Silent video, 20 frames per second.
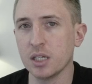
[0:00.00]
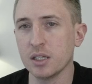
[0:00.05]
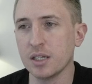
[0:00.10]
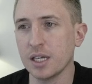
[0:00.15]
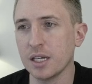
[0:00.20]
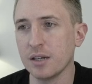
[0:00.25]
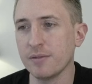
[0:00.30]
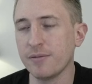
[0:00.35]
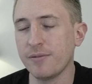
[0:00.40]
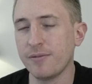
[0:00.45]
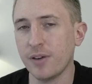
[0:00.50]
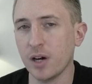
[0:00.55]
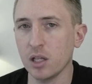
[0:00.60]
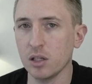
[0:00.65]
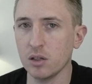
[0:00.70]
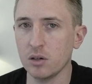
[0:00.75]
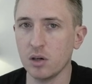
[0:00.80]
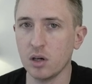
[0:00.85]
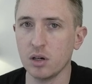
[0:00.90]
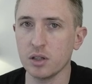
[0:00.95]
then
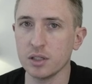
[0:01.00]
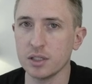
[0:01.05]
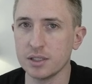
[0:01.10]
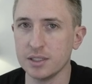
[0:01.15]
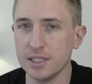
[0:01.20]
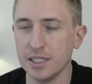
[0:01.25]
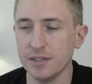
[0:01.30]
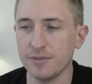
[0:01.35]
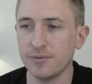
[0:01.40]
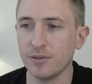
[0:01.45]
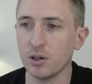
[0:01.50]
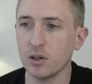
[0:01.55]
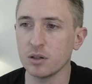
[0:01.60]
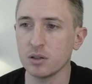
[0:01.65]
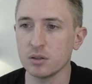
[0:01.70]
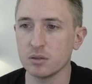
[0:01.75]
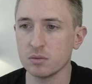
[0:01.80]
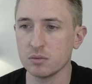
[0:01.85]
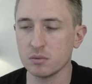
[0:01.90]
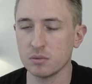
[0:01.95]
follow all the
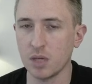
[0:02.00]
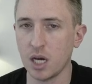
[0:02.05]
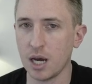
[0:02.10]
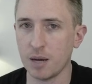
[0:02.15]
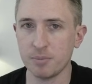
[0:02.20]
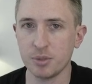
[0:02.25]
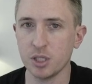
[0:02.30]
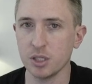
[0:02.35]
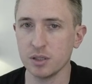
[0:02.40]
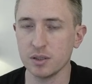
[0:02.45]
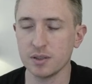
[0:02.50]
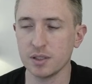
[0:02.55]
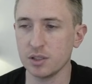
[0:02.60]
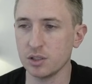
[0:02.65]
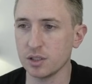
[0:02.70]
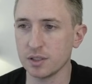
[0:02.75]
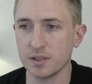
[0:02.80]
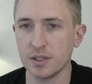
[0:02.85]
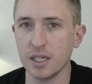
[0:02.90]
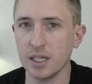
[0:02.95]
default options and
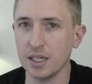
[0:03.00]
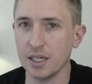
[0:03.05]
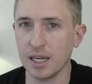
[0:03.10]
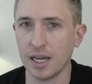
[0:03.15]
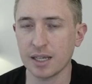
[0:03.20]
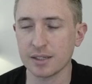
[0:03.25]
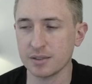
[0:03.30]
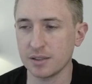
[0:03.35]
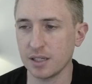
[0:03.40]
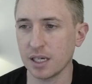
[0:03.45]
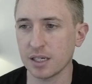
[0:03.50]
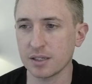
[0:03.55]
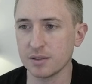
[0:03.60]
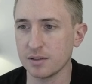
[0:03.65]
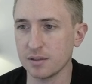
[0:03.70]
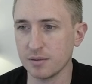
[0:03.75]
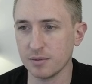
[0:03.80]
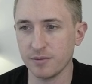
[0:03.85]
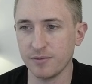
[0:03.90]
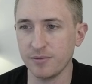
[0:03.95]
just hit next,
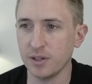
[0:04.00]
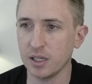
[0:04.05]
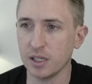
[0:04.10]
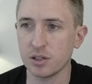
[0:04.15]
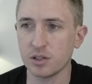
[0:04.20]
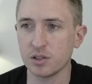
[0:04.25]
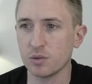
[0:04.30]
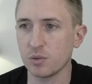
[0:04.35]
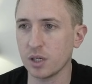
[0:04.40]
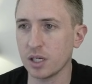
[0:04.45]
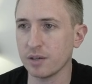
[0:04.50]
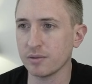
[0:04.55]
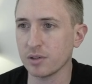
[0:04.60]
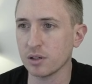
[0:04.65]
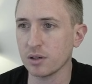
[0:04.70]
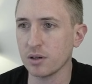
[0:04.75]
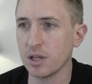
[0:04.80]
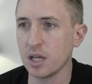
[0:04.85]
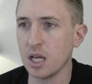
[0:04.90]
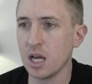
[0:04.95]
next, finish,
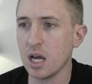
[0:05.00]
whatever.